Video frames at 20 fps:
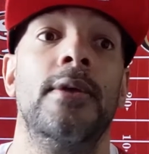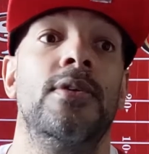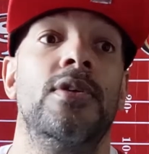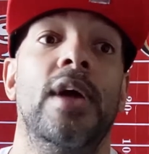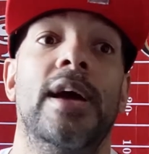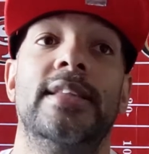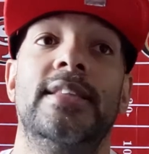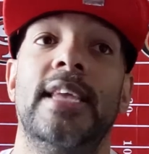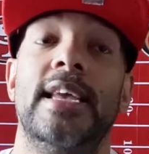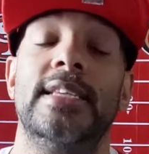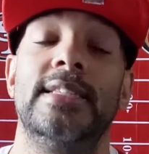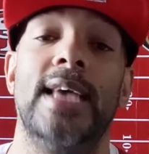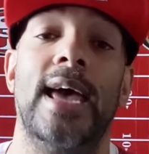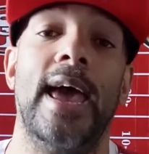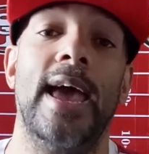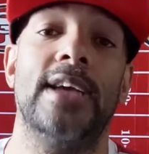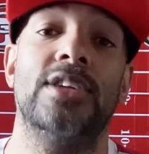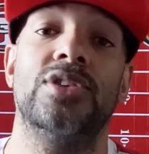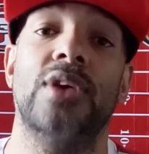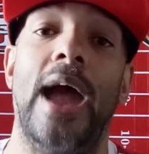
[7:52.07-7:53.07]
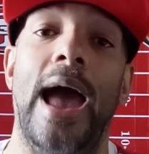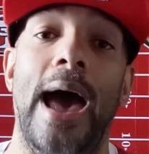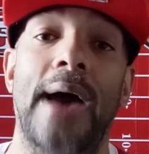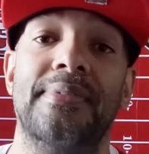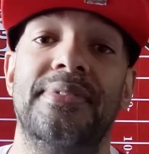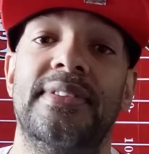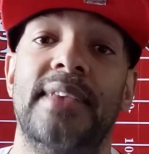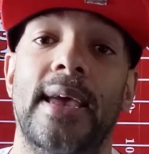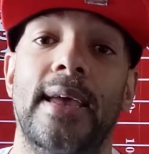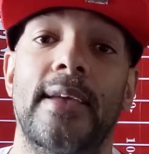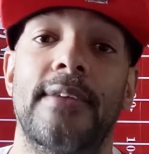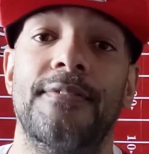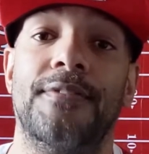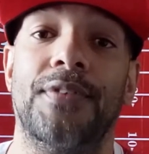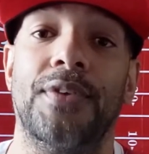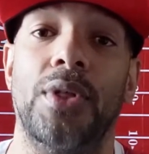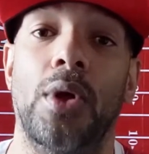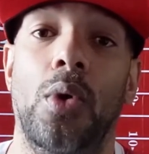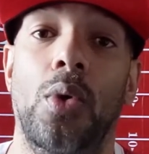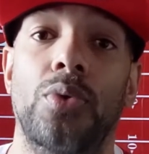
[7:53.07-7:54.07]
it takes that extra half second
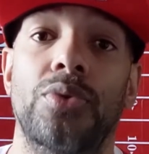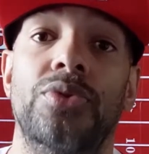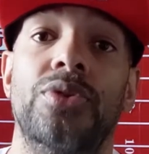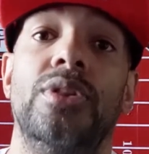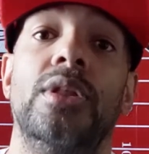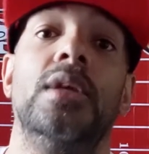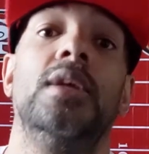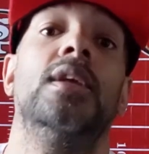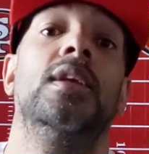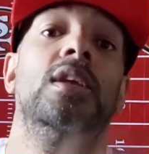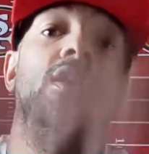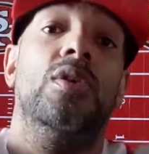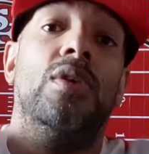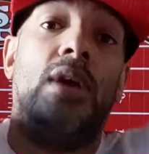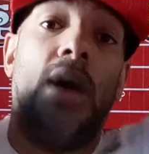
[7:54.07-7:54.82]
for the holder to,